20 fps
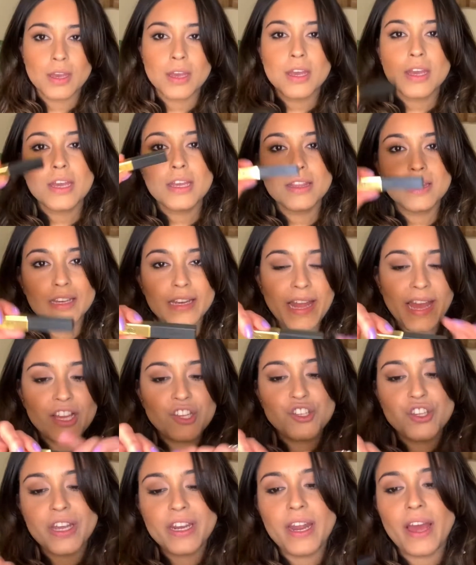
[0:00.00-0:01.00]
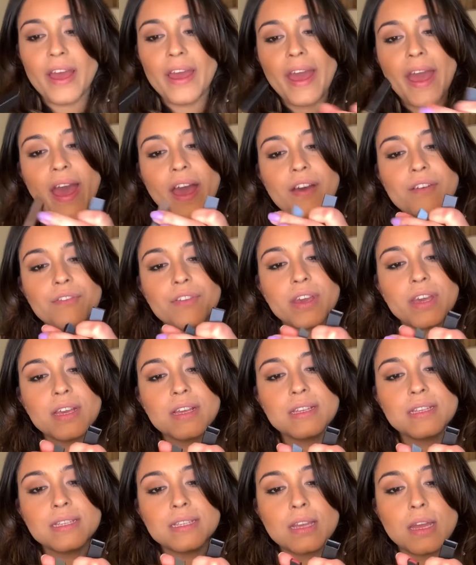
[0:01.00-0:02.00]
The next shade I have
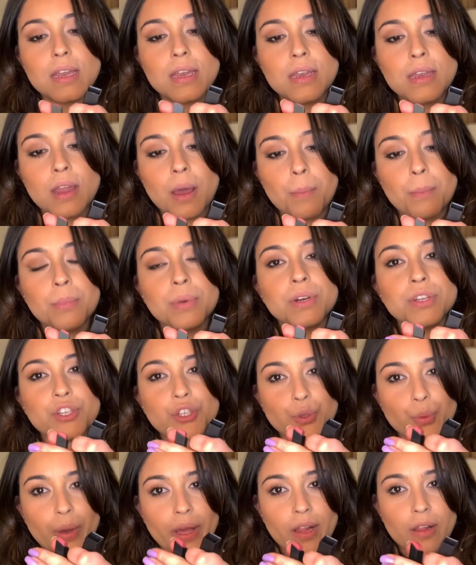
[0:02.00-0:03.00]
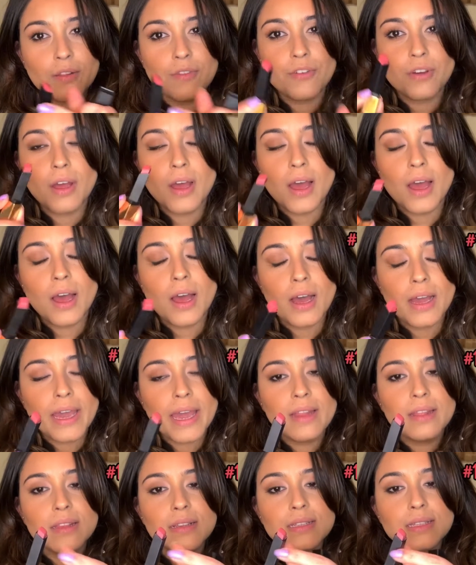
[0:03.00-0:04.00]
is number 12. Again,
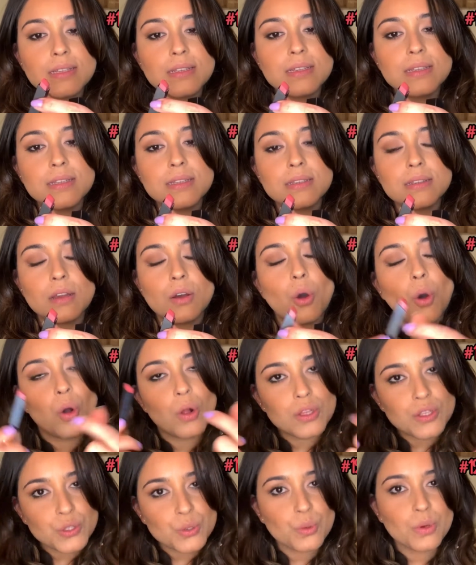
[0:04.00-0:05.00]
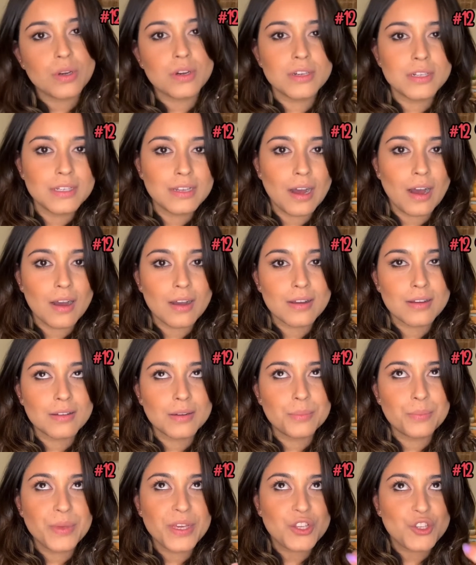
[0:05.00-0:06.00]
this is also a dark
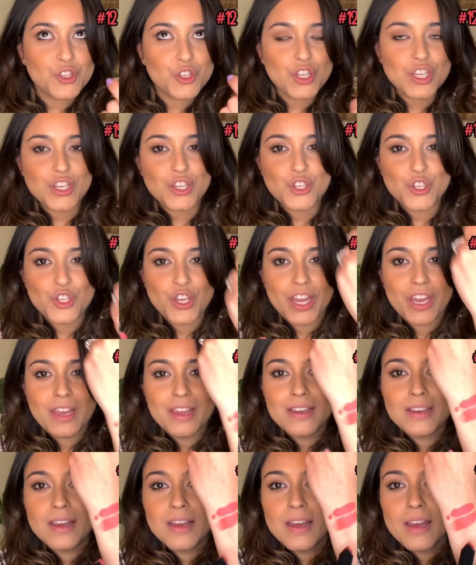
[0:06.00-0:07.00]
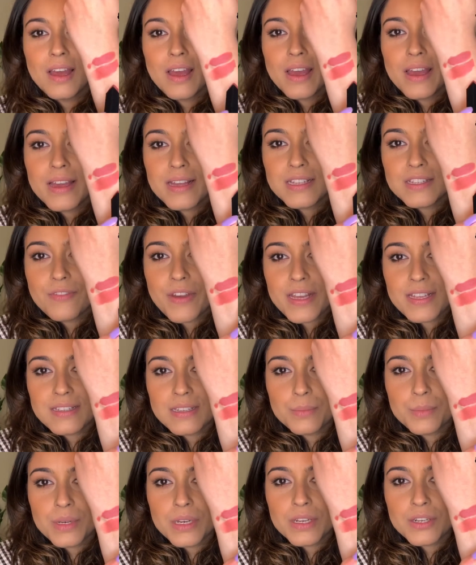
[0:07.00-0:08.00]
peachy shade. It's very
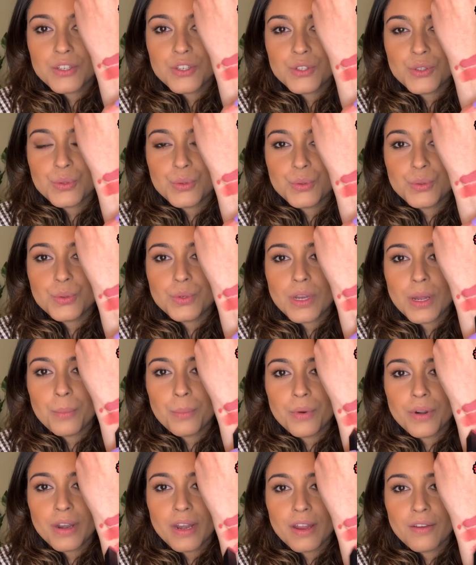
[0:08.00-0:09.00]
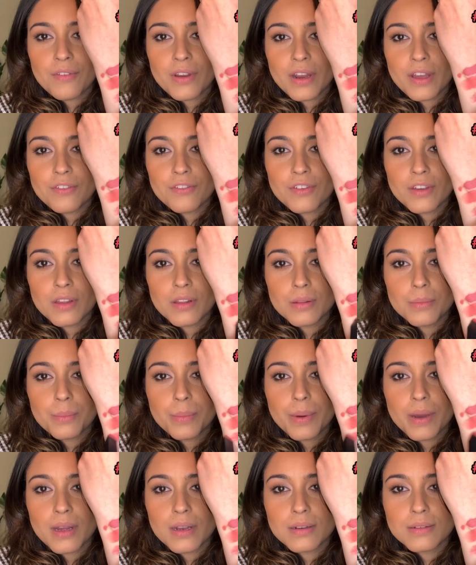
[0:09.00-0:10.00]
similar to number 11, I feel,
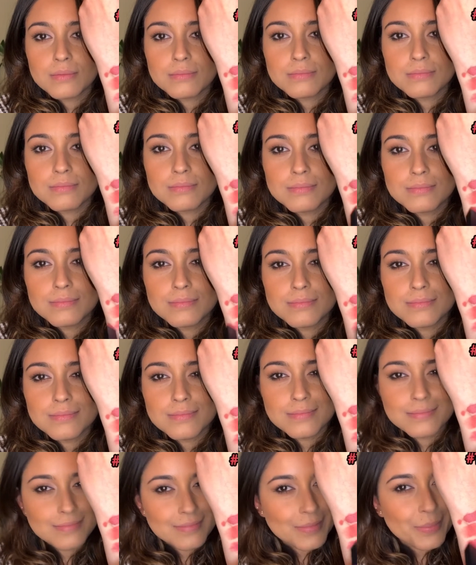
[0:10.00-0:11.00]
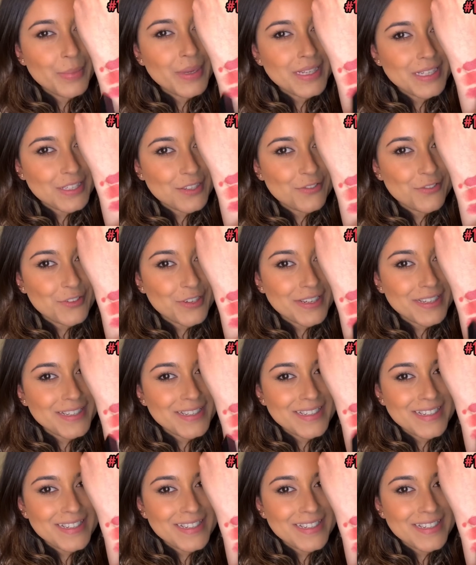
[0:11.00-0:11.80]
but a bit different.